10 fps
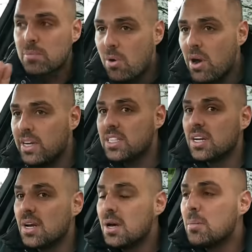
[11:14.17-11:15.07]
the mileage.
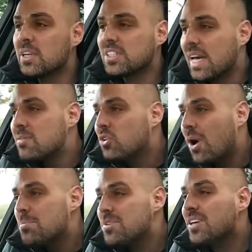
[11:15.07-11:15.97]
But at the same
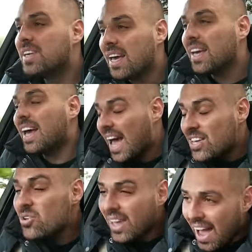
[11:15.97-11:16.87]
time, you
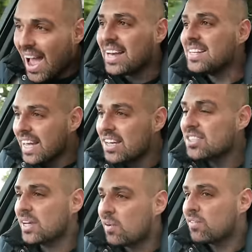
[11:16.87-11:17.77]
can get
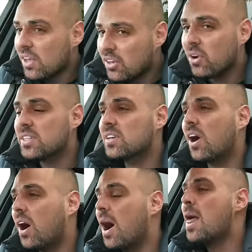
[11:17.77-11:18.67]
yourself a nice
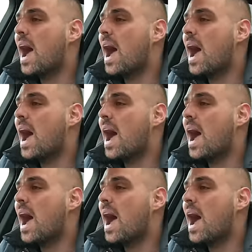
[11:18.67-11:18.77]
car.